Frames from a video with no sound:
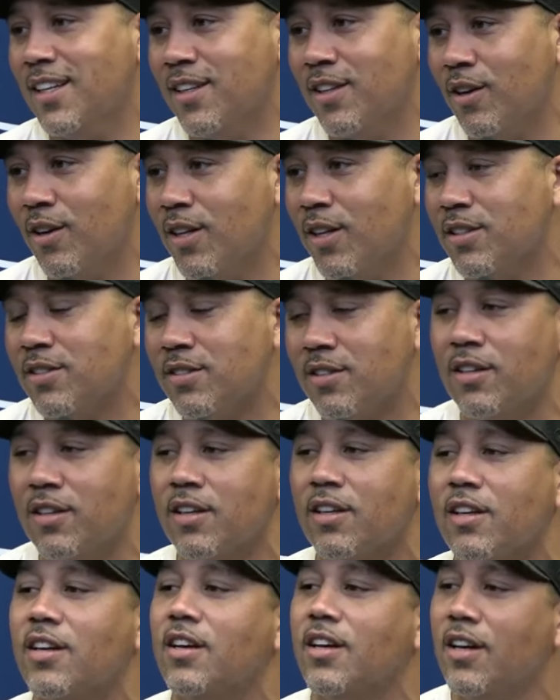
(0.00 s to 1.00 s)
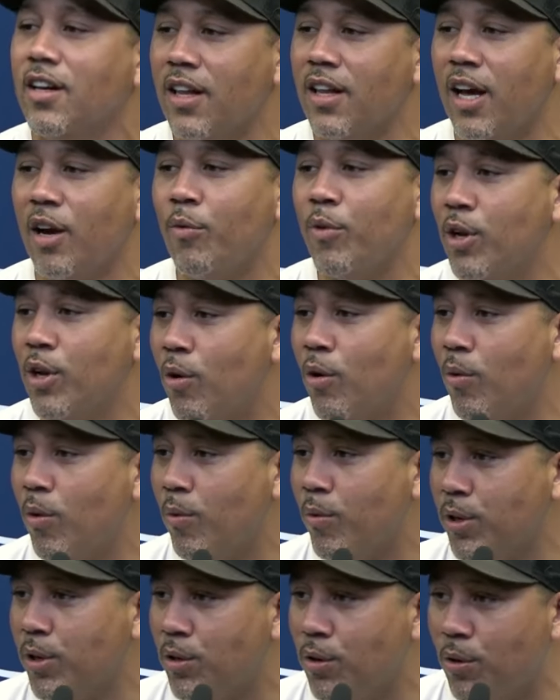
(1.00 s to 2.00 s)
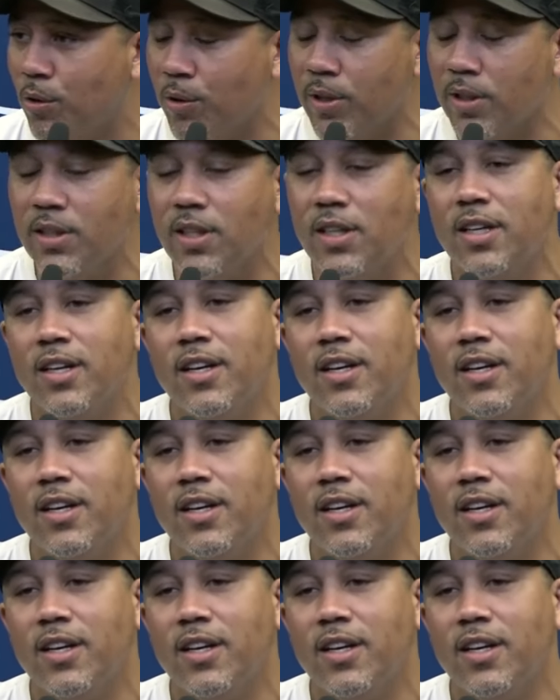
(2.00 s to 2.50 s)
You know, let's look like we know what we're doing,